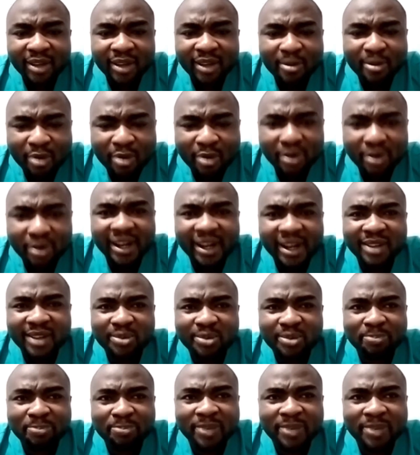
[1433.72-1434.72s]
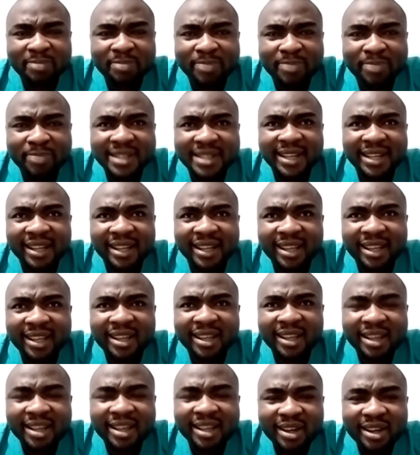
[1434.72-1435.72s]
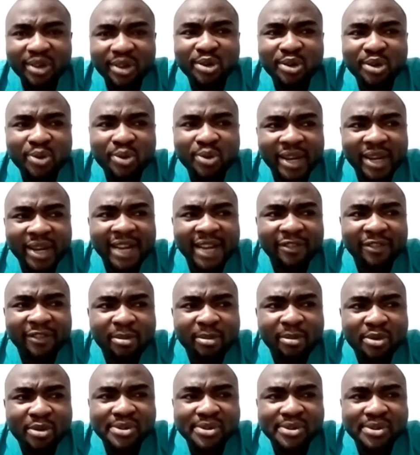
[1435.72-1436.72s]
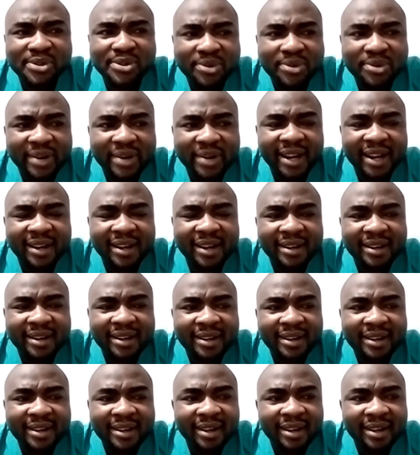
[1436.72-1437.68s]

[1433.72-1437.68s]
the hormone that basically we get from host urine,